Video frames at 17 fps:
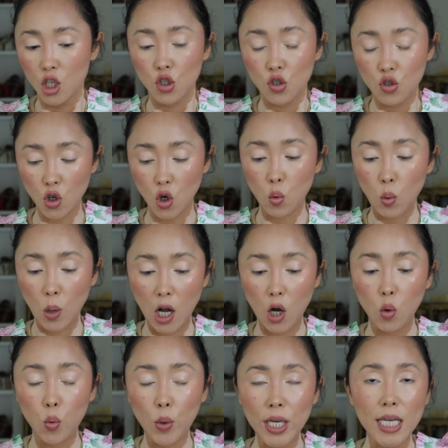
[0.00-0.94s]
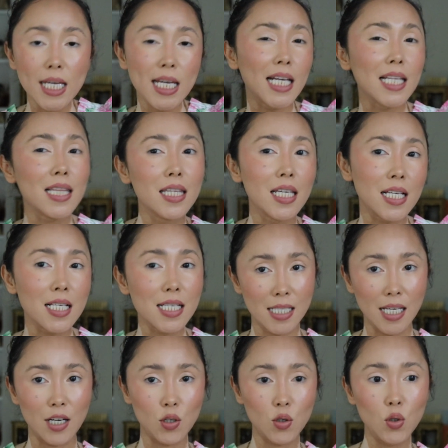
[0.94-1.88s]
So while we get things
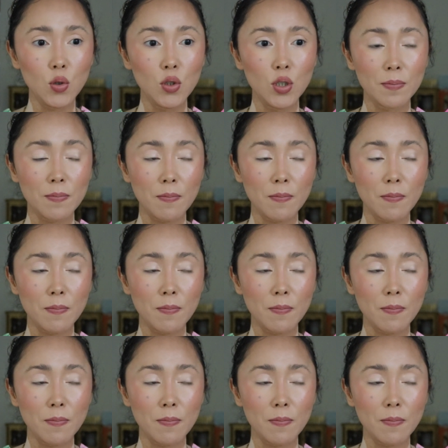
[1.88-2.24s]
settled,